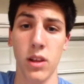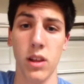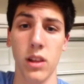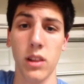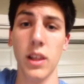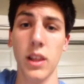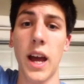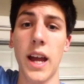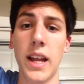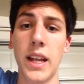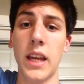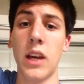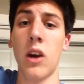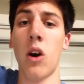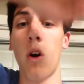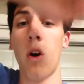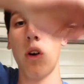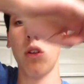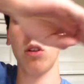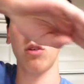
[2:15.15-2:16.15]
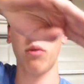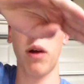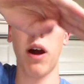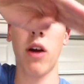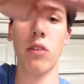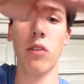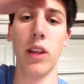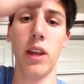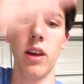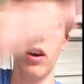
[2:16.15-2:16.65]
lining all
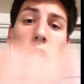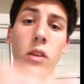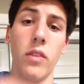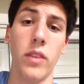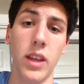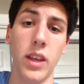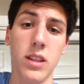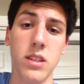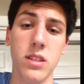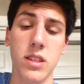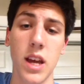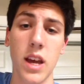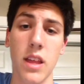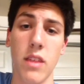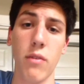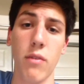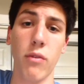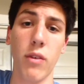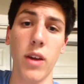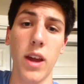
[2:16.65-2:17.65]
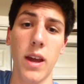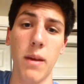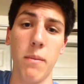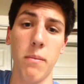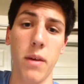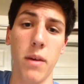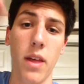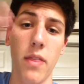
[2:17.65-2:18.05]
around it on the inside of the frame,